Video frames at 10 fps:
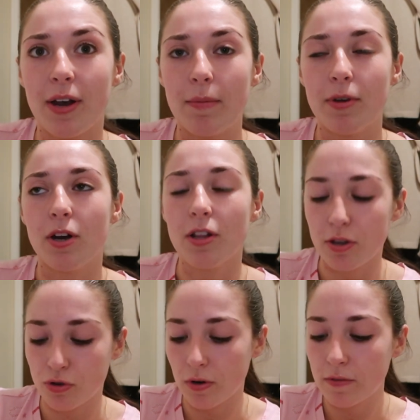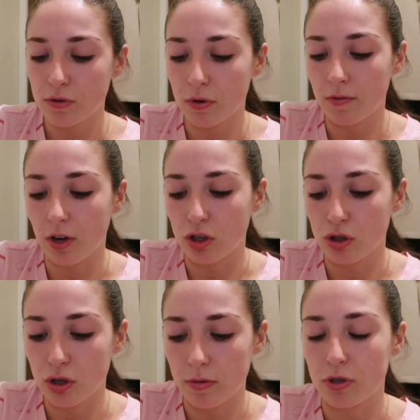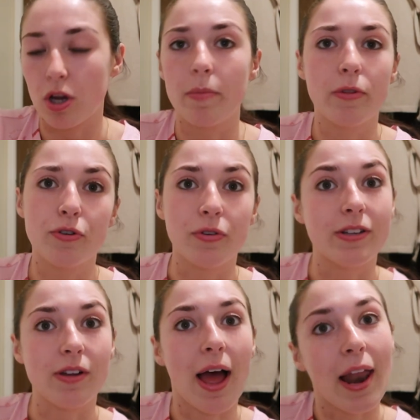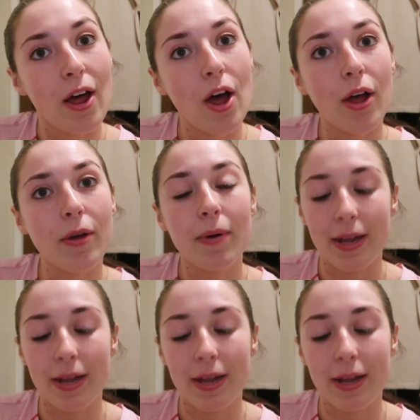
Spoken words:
And the driver sort of like stopped and opened the door and he's like, hello.